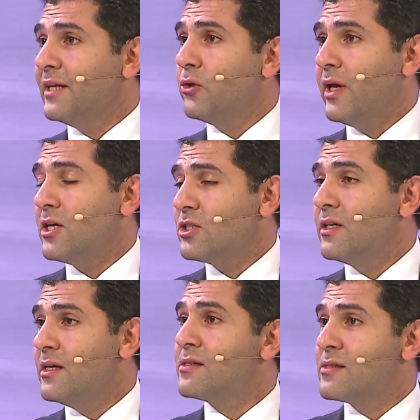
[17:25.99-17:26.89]

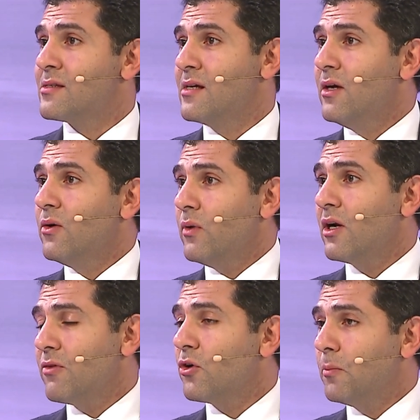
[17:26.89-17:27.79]
Education is one
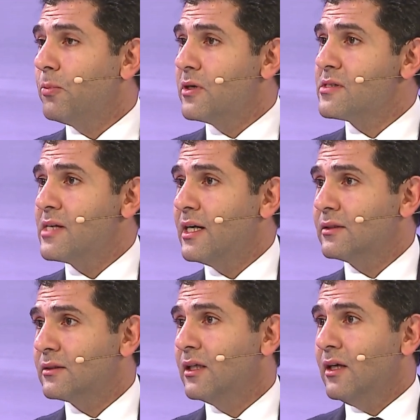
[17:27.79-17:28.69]
of the components that
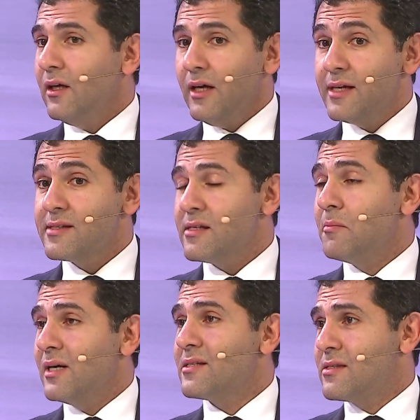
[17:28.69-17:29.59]
is a
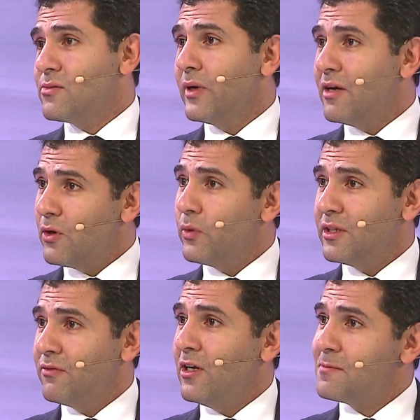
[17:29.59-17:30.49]
must. Whenever we
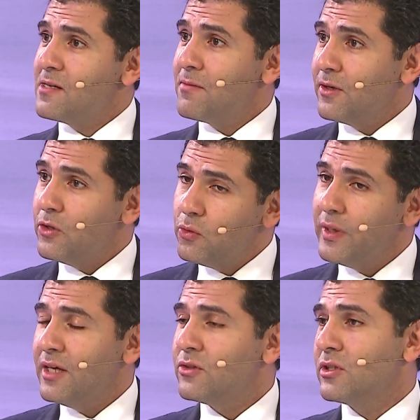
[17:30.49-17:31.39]
develop something new,
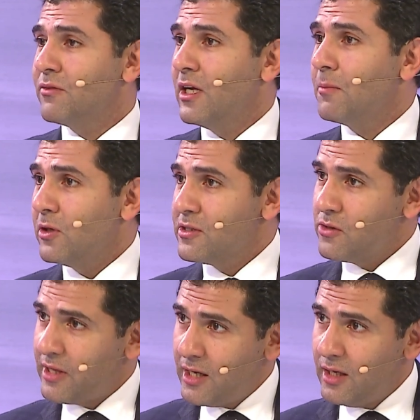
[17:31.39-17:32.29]
we need to develop
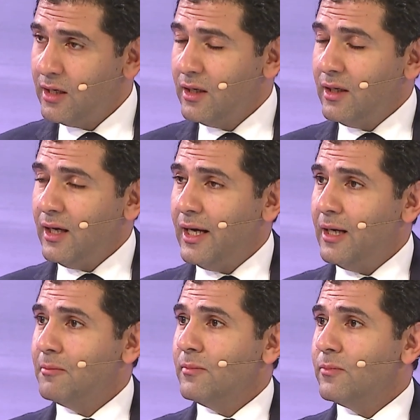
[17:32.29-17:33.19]
also the
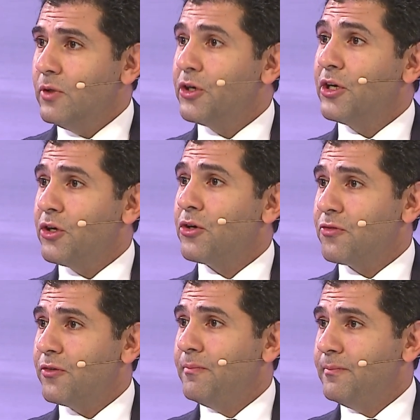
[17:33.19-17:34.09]
learning
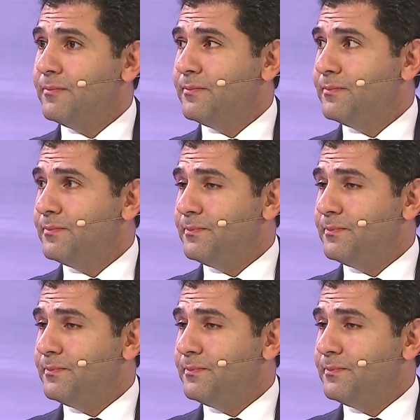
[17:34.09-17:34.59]
curve. Yeah.